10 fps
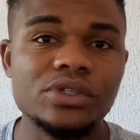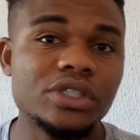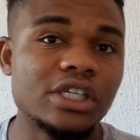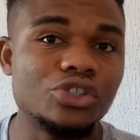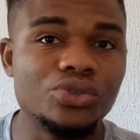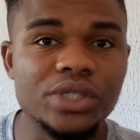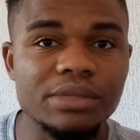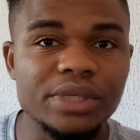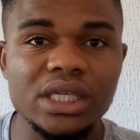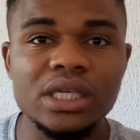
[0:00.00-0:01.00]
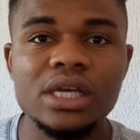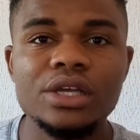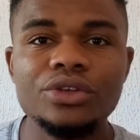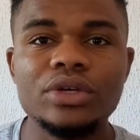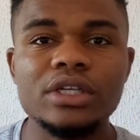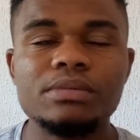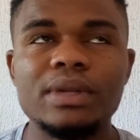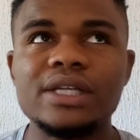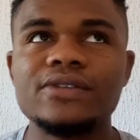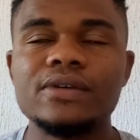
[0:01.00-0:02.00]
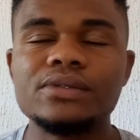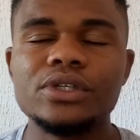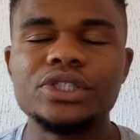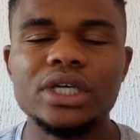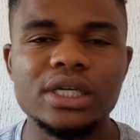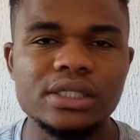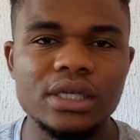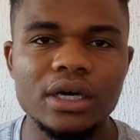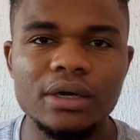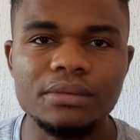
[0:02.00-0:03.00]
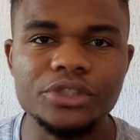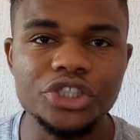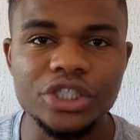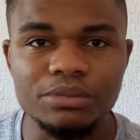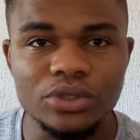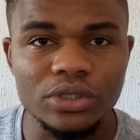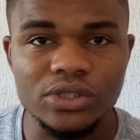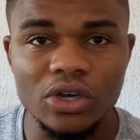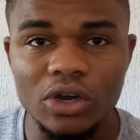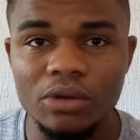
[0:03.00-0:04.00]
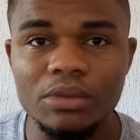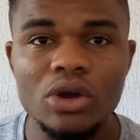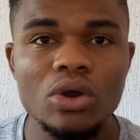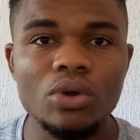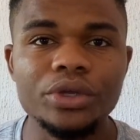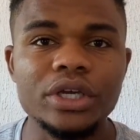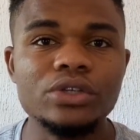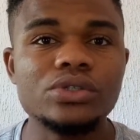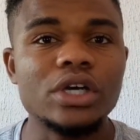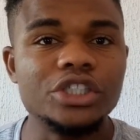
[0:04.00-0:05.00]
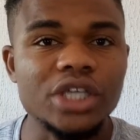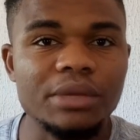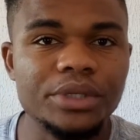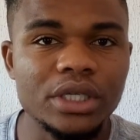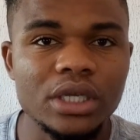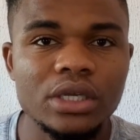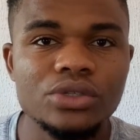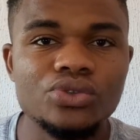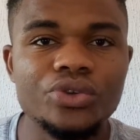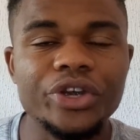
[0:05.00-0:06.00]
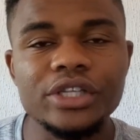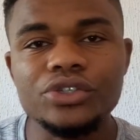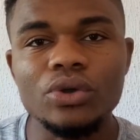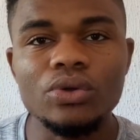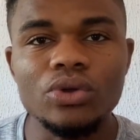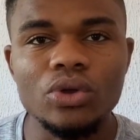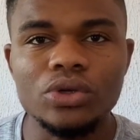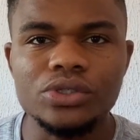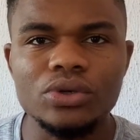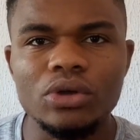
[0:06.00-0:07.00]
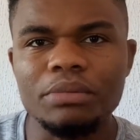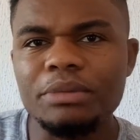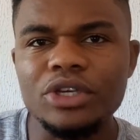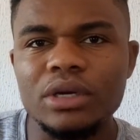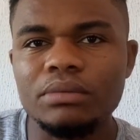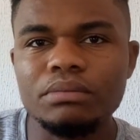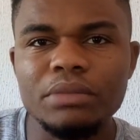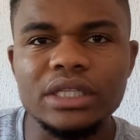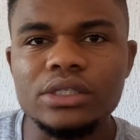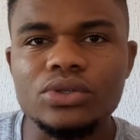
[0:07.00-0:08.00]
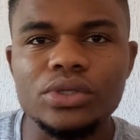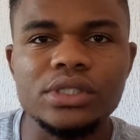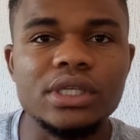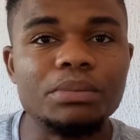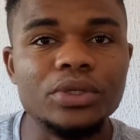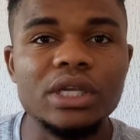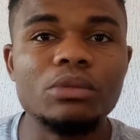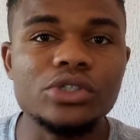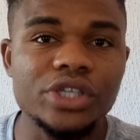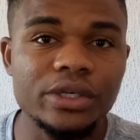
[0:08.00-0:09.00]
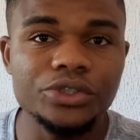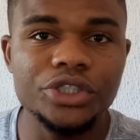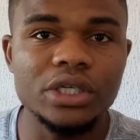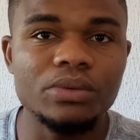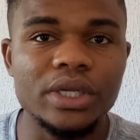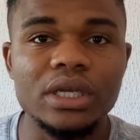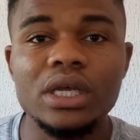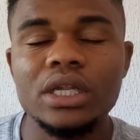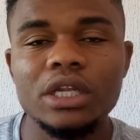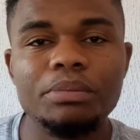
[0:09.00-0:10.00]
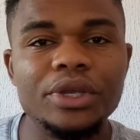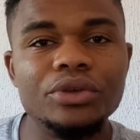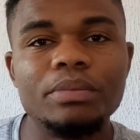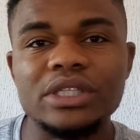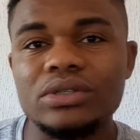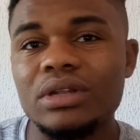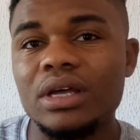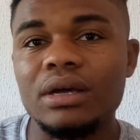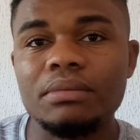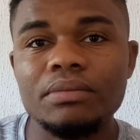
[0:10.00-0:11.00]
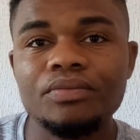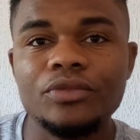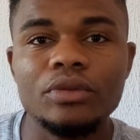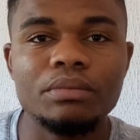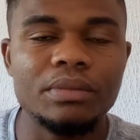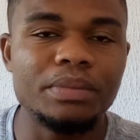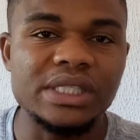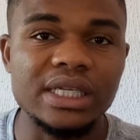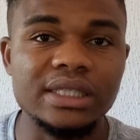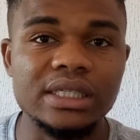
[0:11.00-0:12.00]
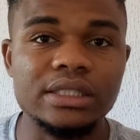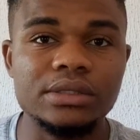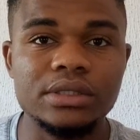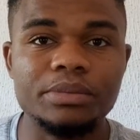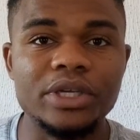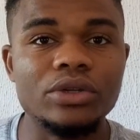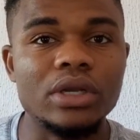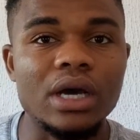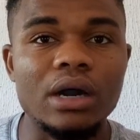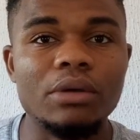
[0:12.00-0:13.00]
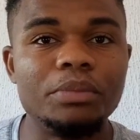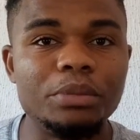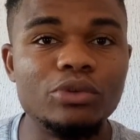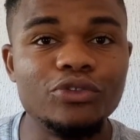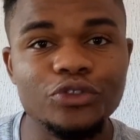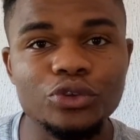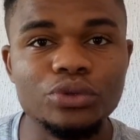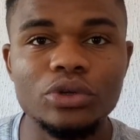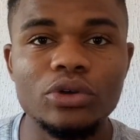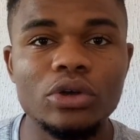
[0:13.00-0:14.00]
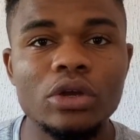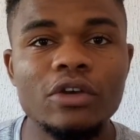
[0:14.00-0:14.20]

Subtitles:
such as Udemy. You can use platforms such as teachable.com, or you can use Kajabi to create your own course. Or maybe you can make these courses and put them on Skillshare, where they pay you a particular percentage depending on how people view your